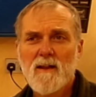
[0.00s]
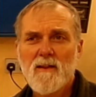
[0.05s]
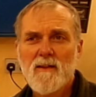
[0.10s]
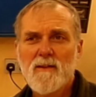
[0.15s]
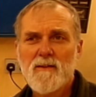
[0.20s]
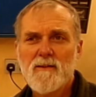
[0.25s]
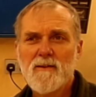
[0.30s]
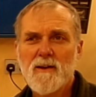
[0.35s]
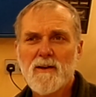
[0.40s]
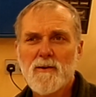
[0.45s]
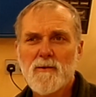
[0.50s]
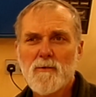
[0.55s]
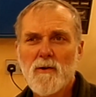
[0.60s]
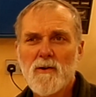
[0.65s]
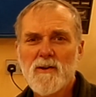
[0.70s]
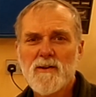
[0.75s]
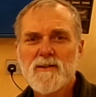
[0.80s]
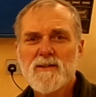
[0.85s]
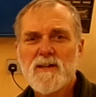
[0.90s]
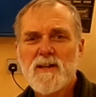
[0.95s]
The
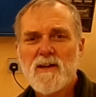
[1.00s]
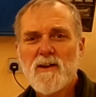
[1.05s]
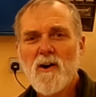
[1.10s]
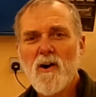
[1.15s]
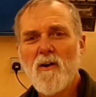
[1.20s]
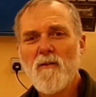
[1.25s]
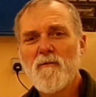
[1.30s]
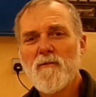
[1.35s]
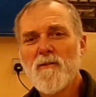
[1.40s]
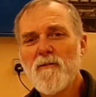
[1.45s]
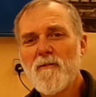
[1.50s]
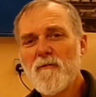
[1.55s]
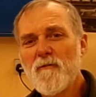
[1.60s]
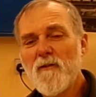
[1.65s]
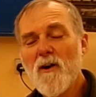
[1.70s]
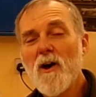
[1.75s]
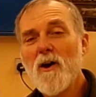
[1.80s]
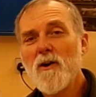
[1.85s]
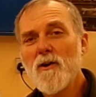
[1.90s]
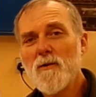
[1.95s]
quality of the
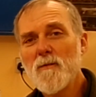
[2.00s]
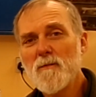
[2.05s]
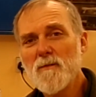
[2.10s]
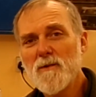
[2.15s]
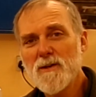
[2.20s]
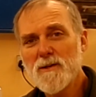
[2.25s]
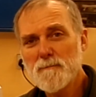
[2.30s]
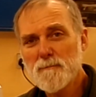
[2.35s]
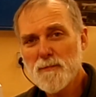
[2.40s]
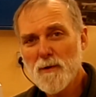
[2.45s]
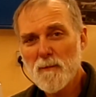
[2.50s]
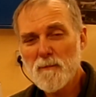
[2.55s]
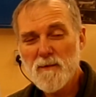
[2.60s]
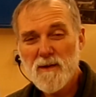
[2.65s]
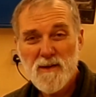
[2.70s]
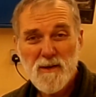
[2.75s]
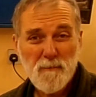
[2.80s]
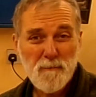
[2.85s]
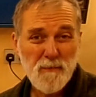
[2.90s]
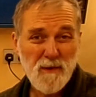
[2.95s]
foam is
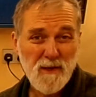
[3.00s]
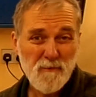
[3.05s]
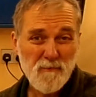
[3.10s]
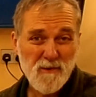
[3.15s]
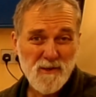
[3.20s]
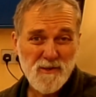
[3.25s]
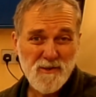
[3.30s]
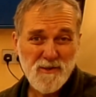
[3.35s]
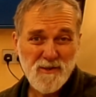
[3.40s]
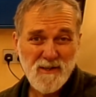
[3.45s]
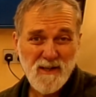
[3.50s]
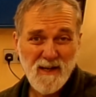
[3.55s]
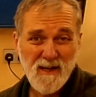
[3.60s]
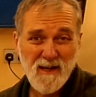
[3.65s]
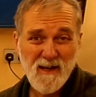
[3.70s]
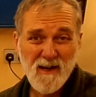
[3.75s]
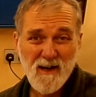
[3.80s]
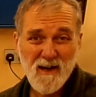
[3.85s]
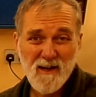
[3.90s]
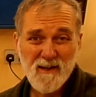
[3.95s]
probably the bit which
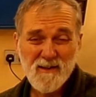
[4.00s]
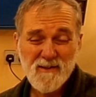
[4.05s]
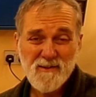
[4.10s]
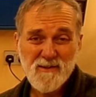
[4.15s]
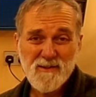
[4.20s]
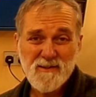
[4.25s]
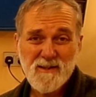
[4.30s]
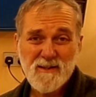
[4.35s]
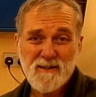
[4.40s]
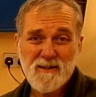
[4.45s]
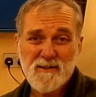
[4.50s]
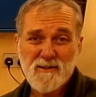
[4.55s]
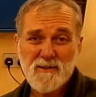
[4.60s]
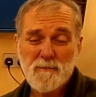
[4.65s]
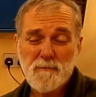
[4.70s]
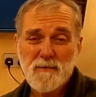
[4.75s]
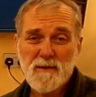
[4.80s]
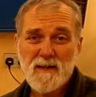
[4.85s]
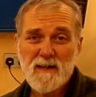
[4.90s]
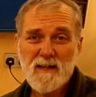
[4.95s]
I consider
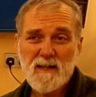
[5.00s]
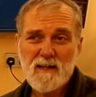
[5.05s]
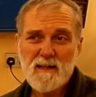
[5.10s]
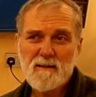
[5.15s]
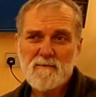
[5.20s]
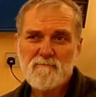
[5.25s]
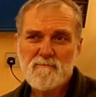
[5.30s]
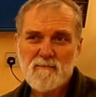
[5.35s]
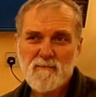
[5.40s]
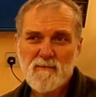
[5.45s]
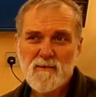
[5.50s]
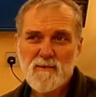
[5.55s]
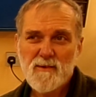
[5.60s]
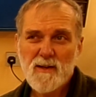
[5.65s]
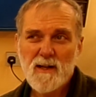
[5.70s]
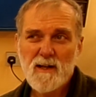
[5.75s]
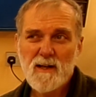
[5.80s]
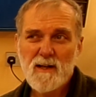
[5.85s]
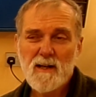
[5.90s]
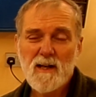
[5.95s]
to be
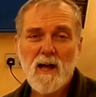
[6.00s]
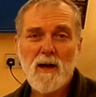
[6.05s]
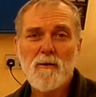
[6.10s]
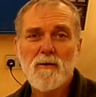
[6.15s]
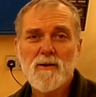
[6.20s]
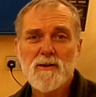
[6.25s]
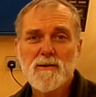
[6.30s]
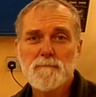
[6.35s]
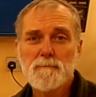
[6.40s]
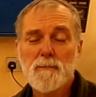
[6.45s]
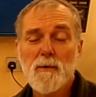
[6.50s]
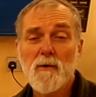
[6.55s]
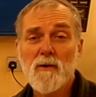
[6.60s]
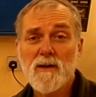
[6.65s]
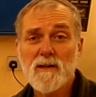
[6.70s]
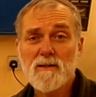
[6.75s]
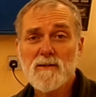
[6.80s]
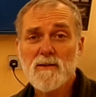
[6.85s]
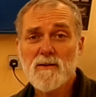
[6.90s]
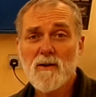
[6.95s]
the lowest
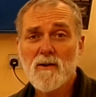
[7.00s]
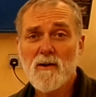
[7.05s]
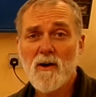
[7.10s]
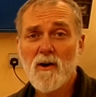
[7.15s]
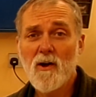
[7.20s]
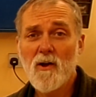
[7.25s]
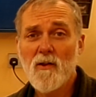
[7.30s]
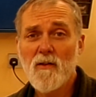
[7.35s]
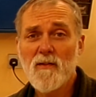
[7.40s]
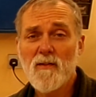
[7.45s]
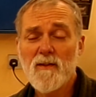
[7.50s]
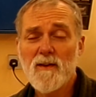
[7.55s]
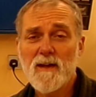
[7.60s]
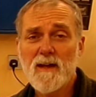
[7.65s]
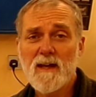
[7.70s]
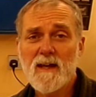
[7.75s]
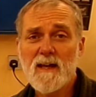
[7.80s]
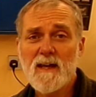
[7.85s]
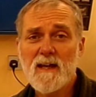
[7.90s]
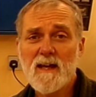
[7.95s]
point on
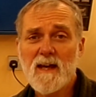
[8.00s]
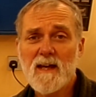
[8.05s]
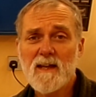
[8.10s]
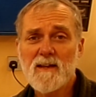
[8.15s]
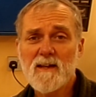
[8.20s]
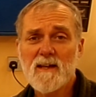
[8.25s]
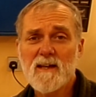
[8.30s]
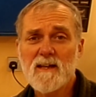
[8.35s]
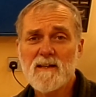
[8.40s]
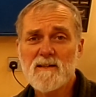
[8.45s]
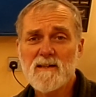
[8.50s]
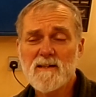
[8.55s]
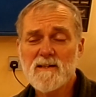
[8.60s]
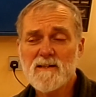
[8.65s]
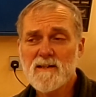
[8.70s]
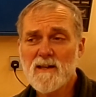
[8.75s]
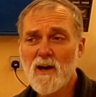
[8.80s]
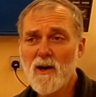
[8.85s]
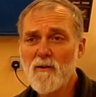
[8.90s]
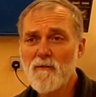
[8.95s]
the kit
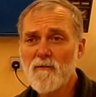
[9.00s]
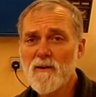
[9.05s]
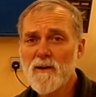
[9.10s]
itself.